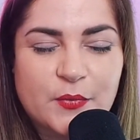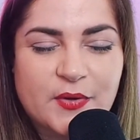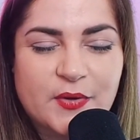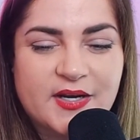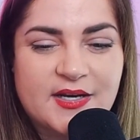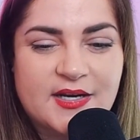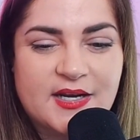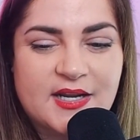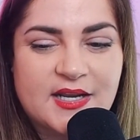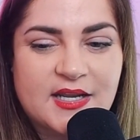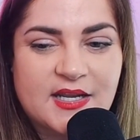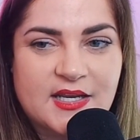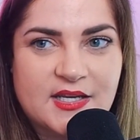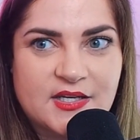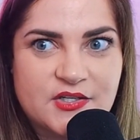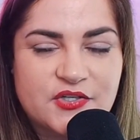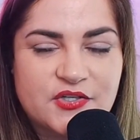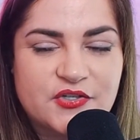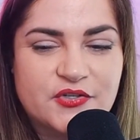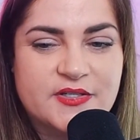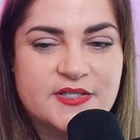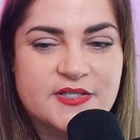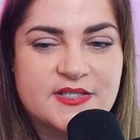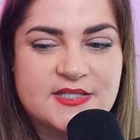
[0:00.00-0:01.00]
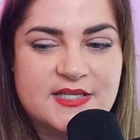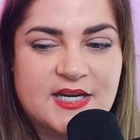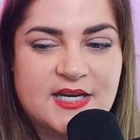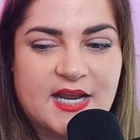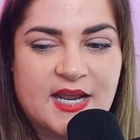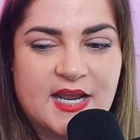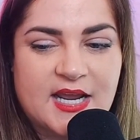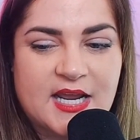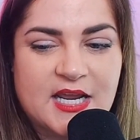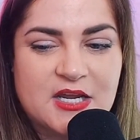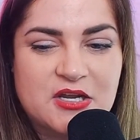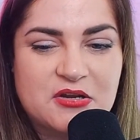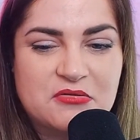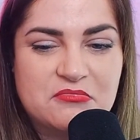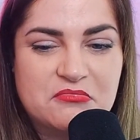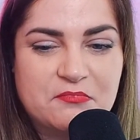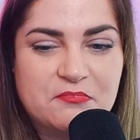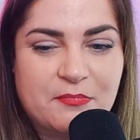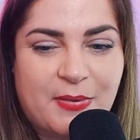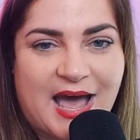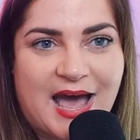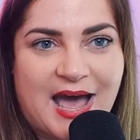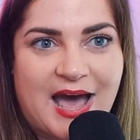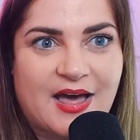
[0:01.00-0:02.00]
What an interesting
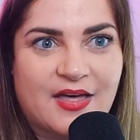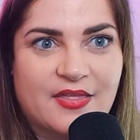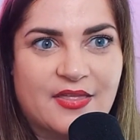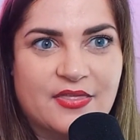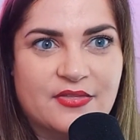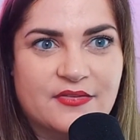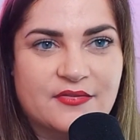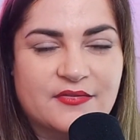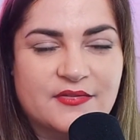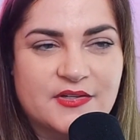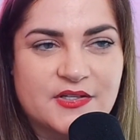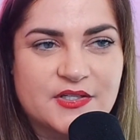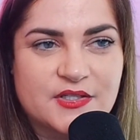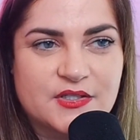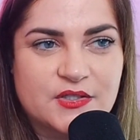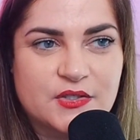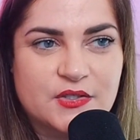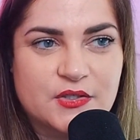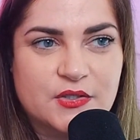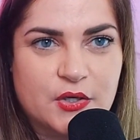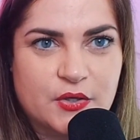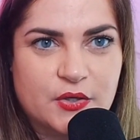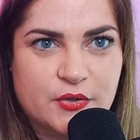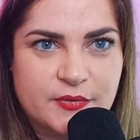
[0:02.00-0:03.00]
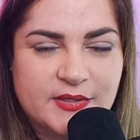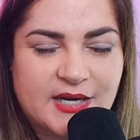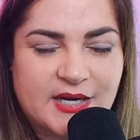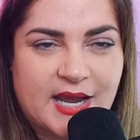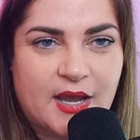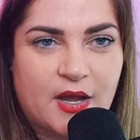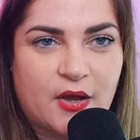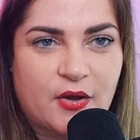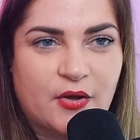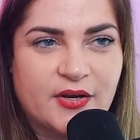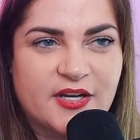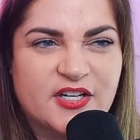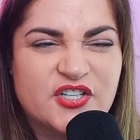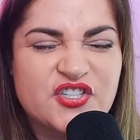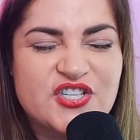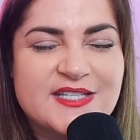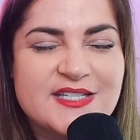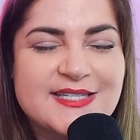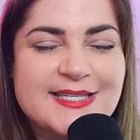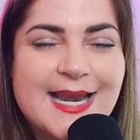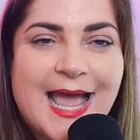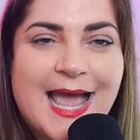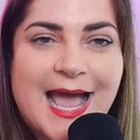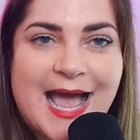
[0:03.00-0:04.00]
path to go down. And
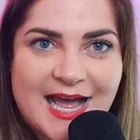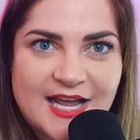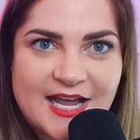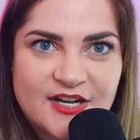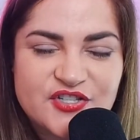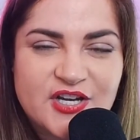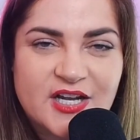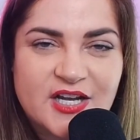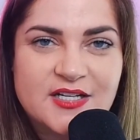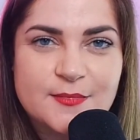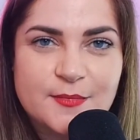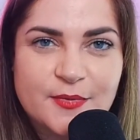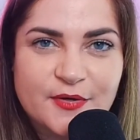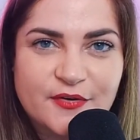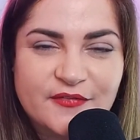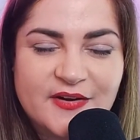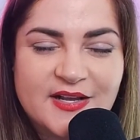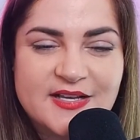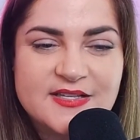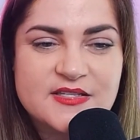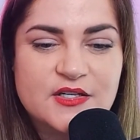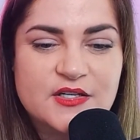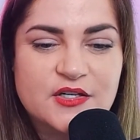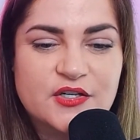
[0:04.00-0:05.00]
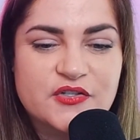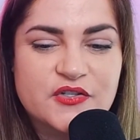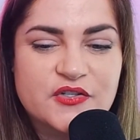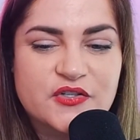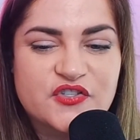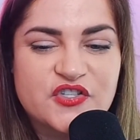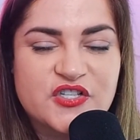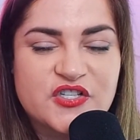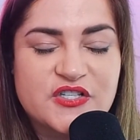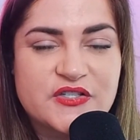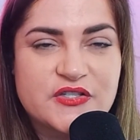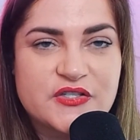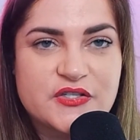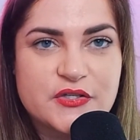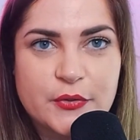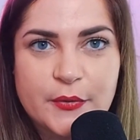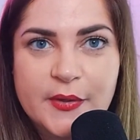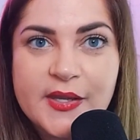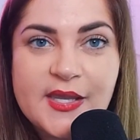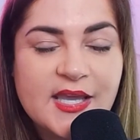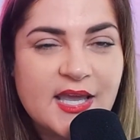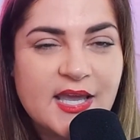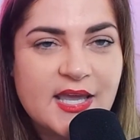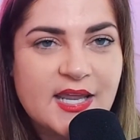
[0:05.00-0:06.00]
she's an adjunct professor. So she's
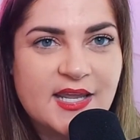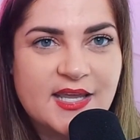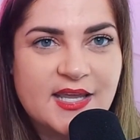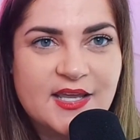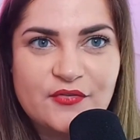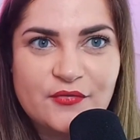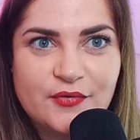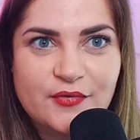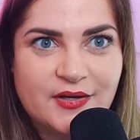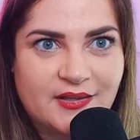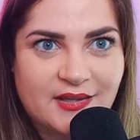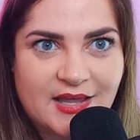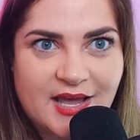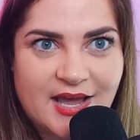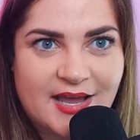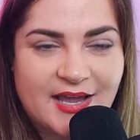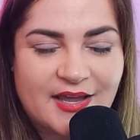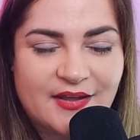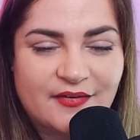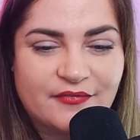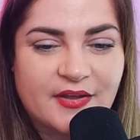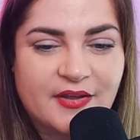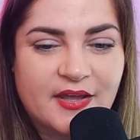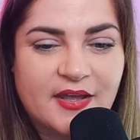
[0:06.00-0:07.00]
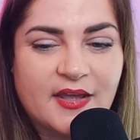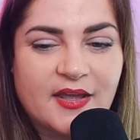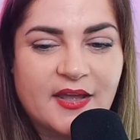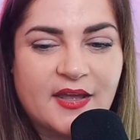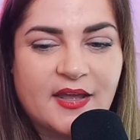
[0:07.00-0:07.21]
doing it in real life